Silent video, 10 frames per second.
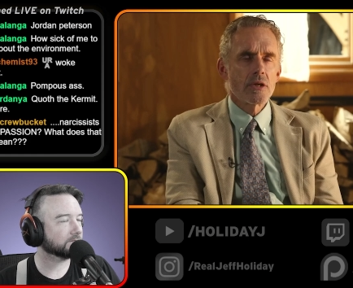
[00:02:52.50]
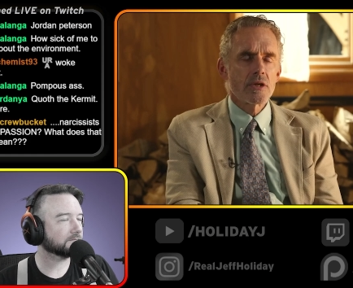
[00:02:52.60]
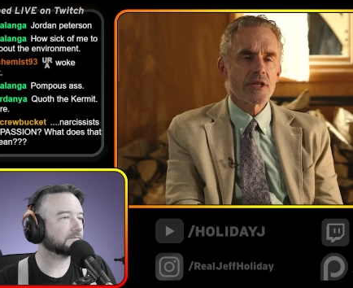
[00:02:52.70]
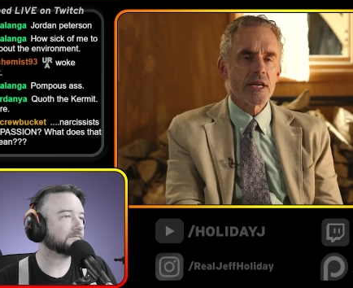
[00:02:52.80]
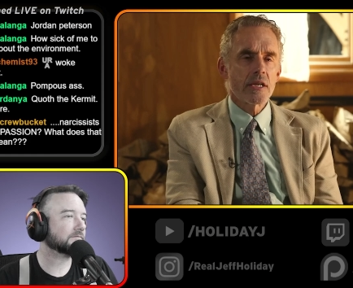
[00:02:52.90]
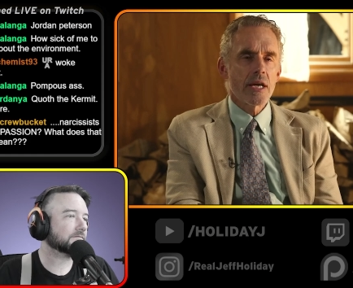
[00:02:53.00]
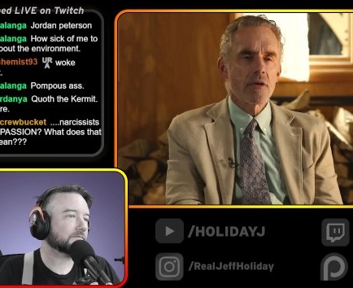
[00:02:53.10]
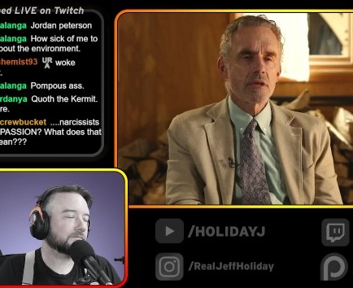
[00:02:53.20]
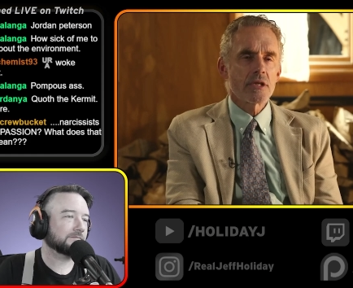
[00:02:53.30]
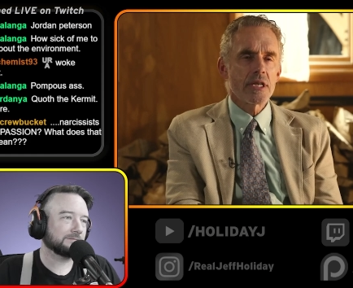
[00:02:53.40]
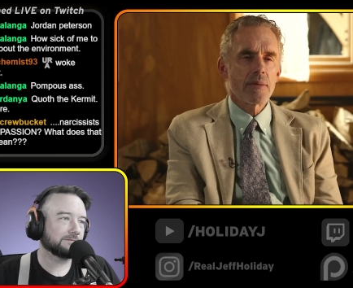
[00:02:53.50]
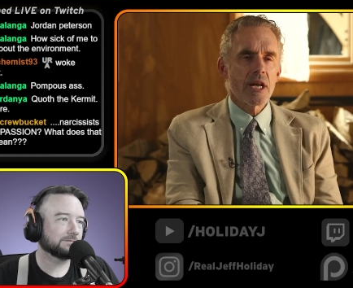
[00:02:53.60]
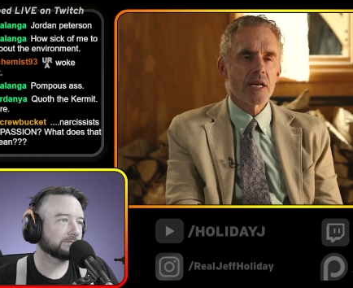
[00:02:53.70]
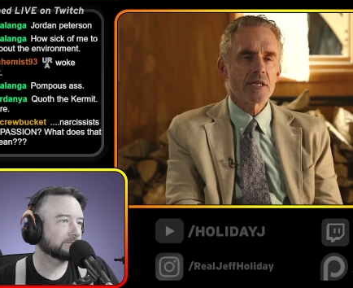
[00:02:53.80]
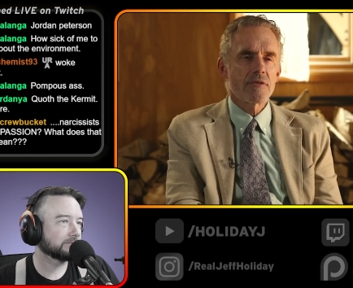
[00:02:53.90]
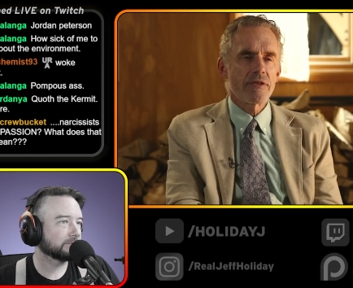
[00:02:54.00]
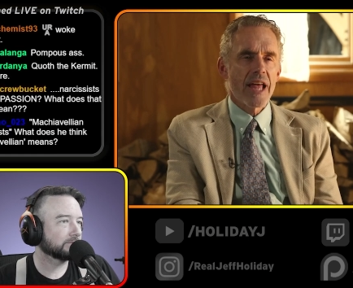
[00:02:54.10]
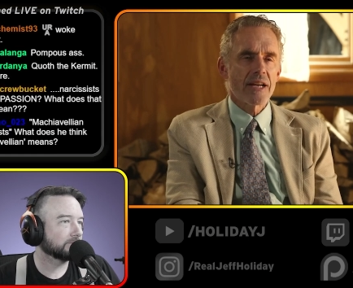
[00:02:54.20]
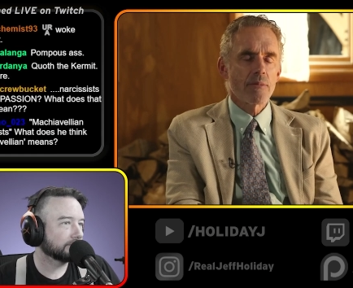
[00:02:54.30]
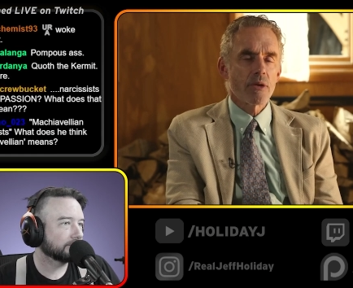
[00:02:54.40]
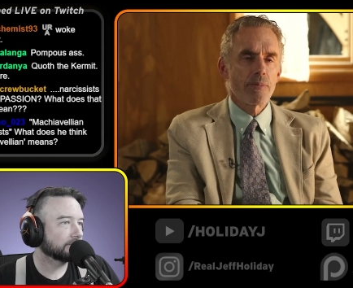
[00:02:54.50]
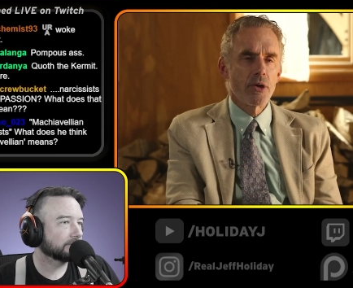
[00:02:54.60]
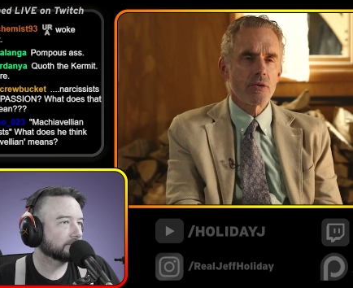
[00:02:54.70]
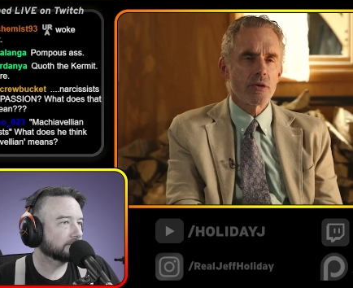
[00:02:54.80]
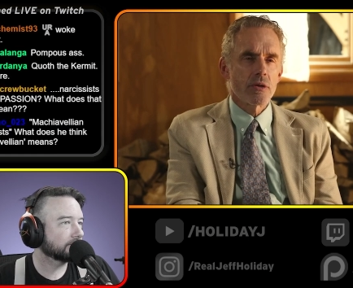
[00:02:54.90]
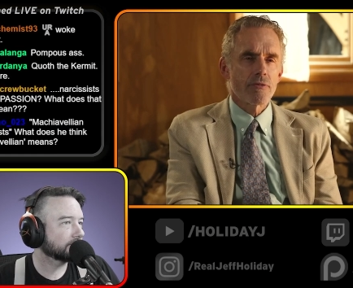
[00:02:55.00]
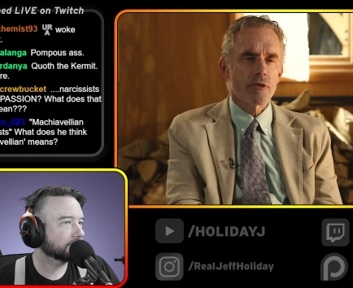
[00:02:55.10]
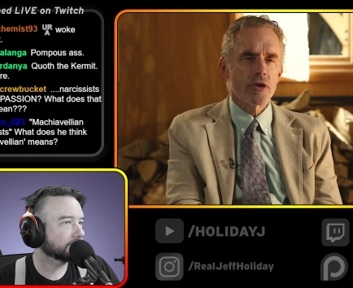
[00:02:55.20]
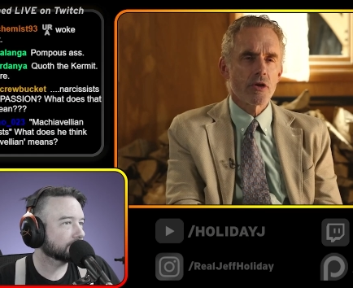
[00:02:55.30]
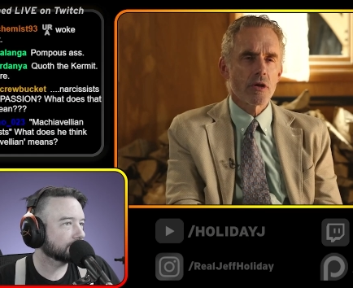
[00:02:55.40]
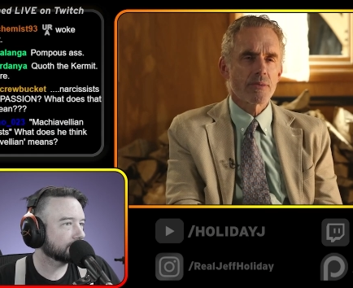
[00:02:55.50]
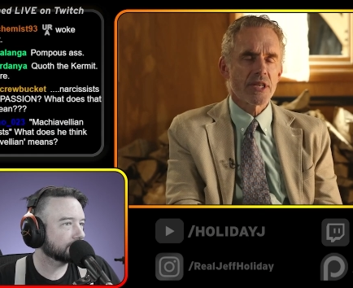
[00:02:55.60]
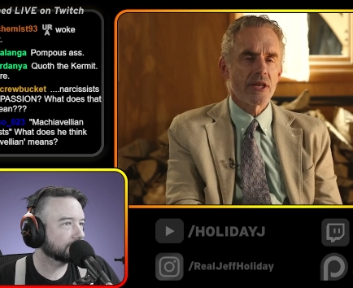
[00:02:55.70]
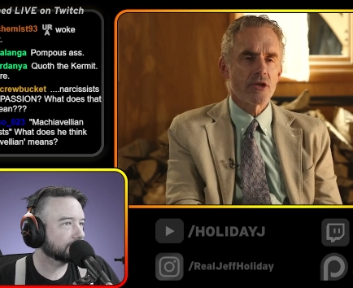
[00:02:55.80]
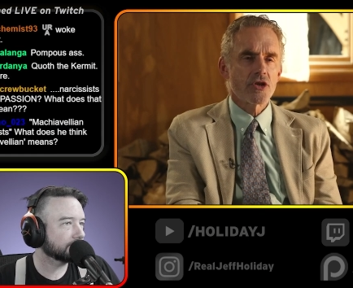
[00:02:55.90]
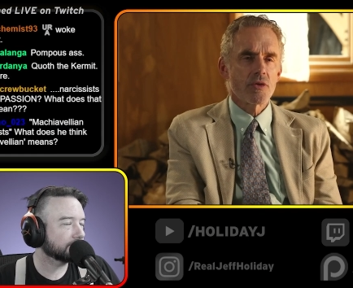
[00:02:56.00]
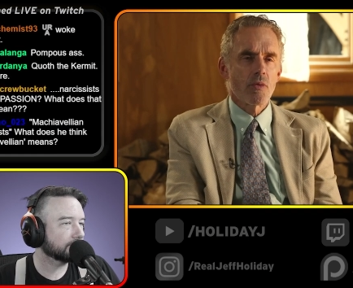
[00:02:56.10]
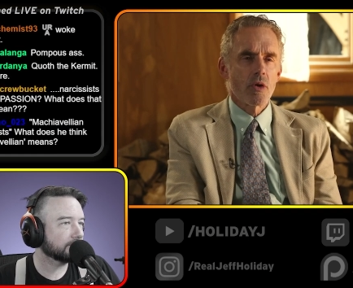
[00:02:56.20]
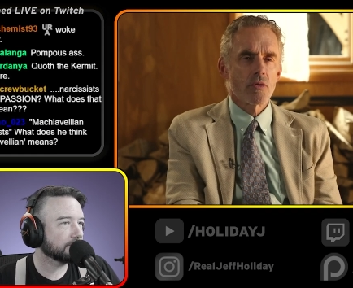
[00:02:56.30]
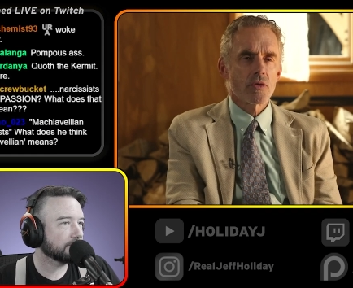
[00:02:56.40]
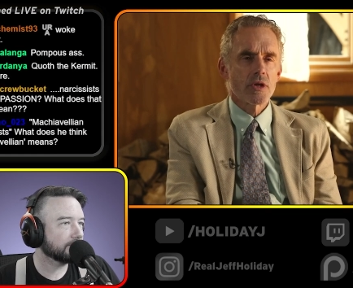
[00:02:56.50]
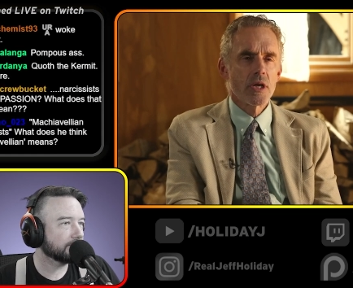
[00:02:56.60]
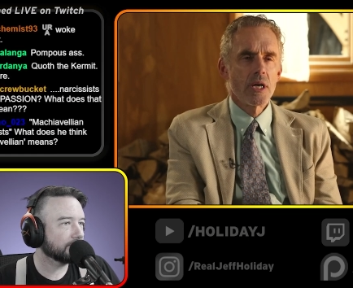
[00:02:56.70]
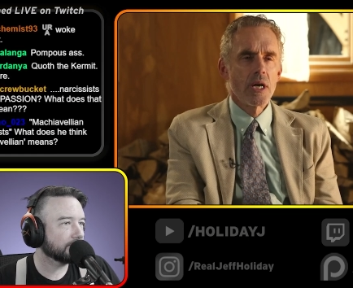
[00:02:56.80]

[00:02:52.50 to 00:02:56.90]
Speaker 1: to single out and demonize Vladimir Putin for Europe's energy woes,